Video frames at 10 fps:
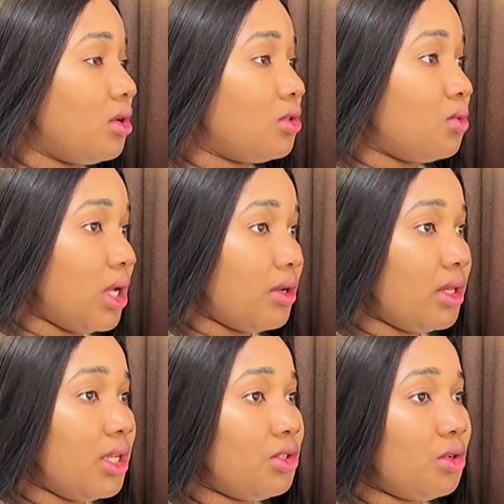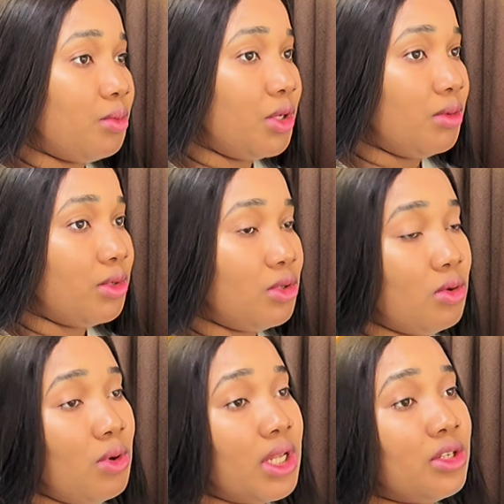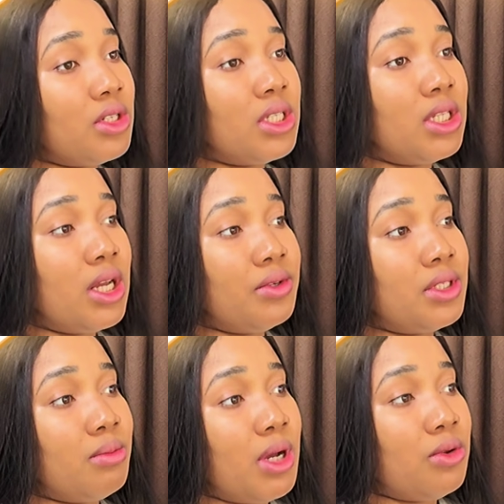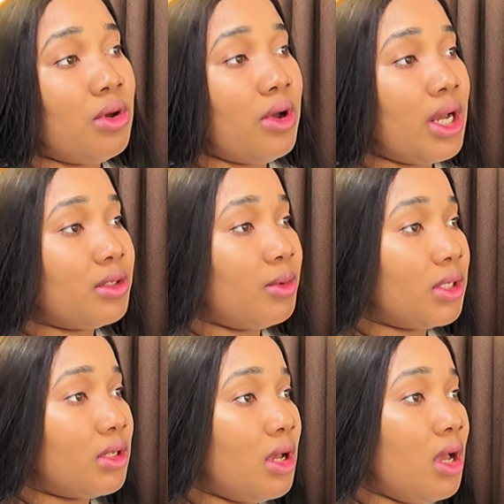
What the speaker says: to calculate your pips. What I just did now is the manual aspect,